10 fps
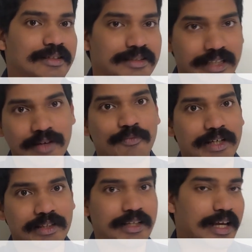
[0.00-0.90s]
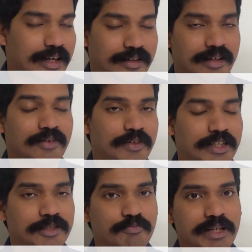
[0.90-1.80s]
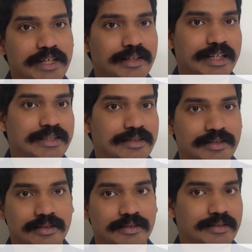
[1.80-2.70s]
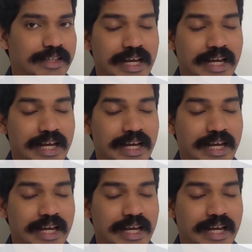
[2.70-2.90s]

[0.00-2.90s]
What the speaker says: the same way the aircraft is being registered.